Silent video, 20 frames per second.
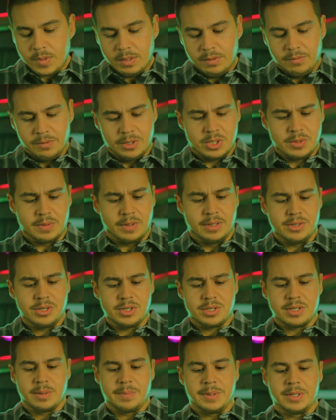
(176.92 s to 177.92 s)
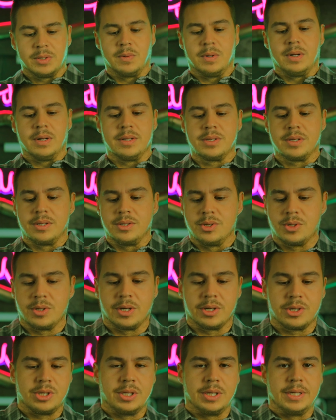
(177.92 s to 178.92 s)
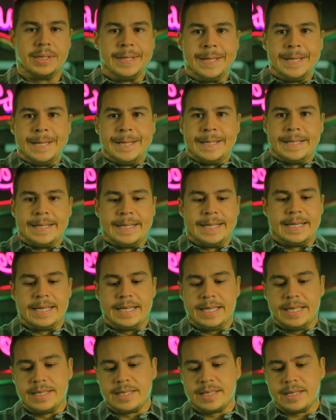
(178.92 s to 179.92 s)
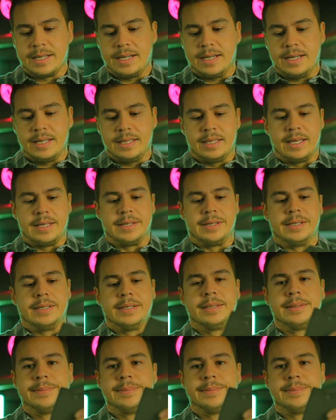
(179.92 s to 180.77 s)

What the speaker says: First of all, let's just talk about the wallet's construction. It's got leather,